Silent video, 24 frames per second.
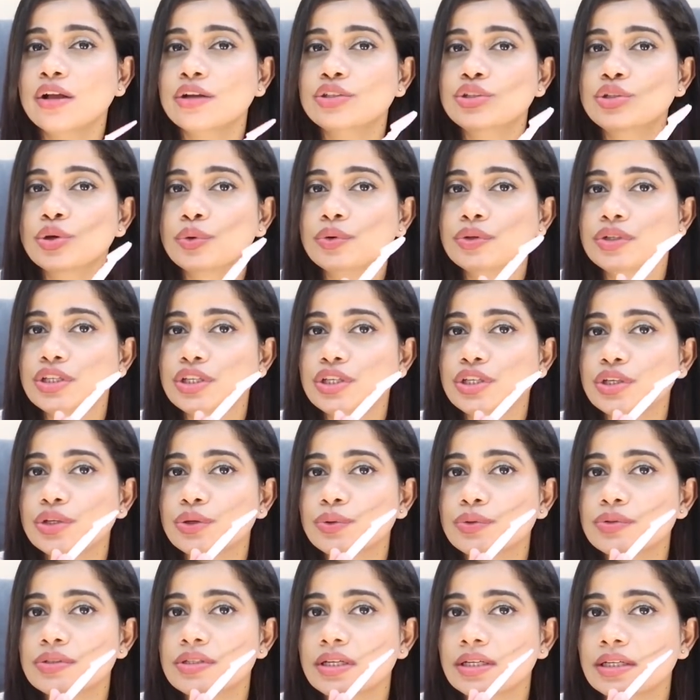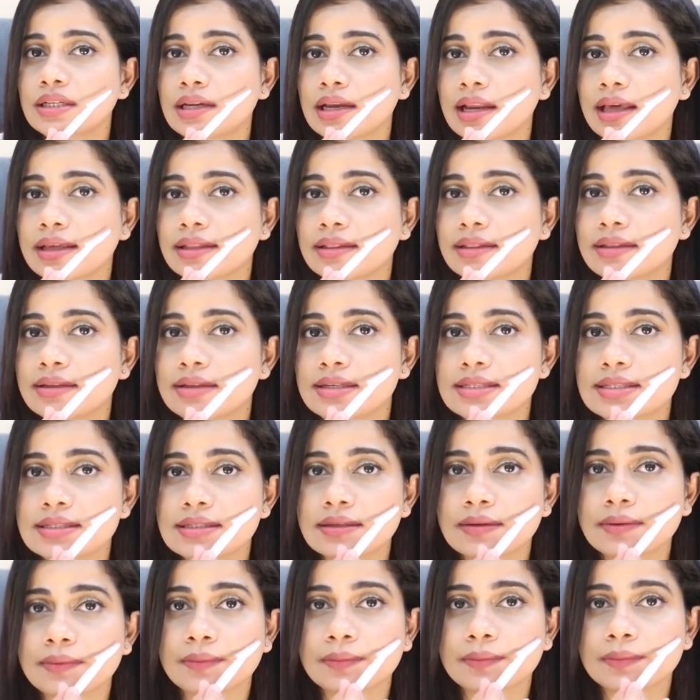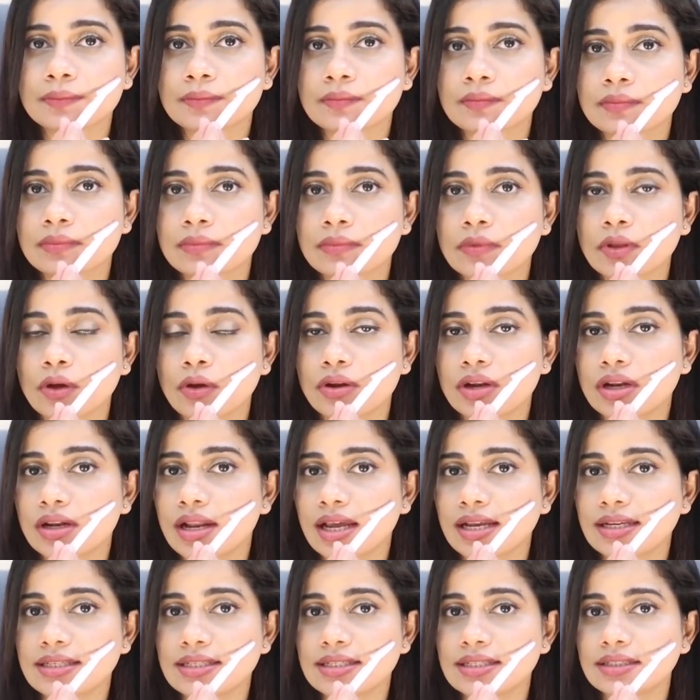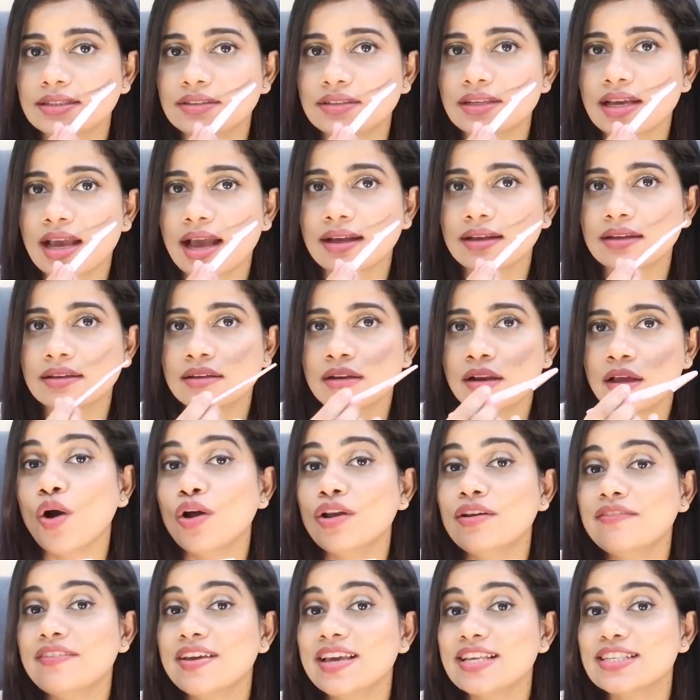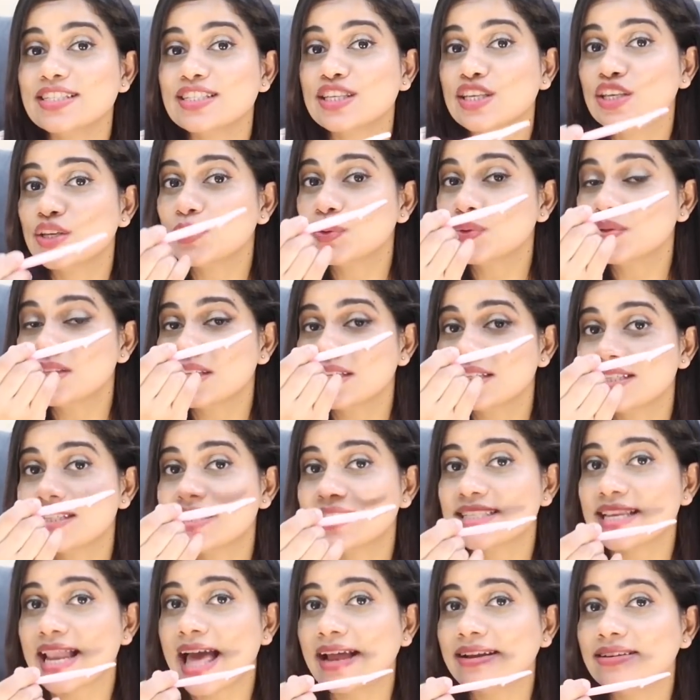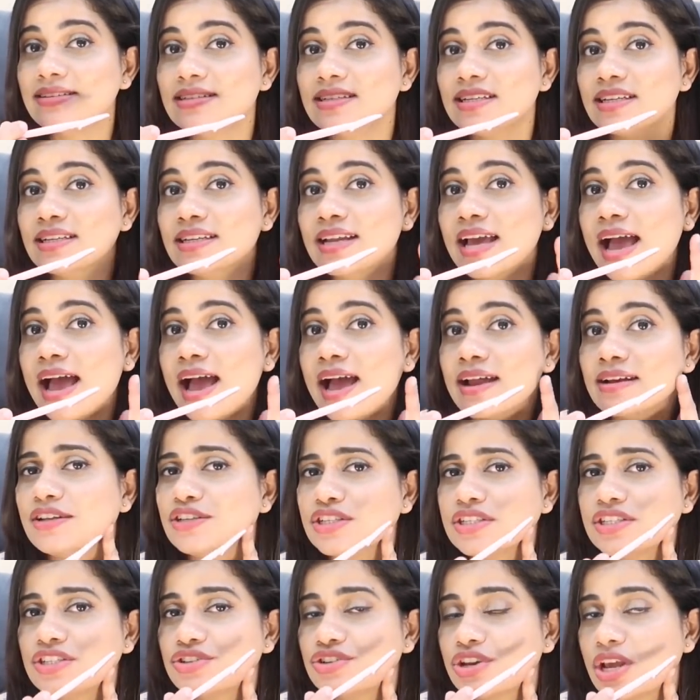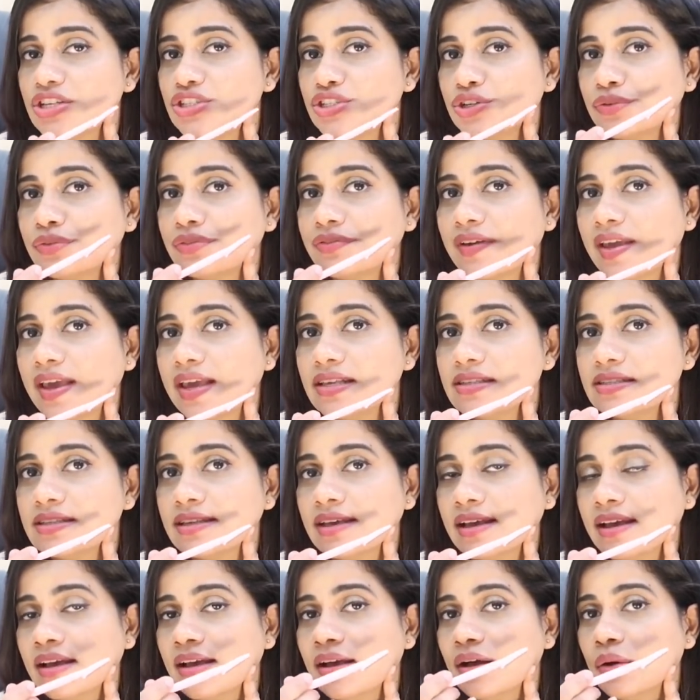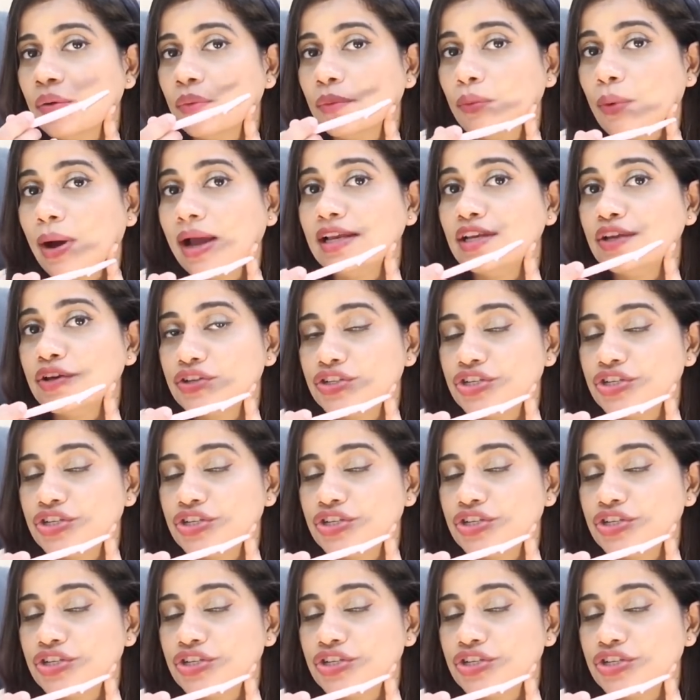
Don't use it like this on a 90 degree angle. Always use it slanted and just stretch your face while you're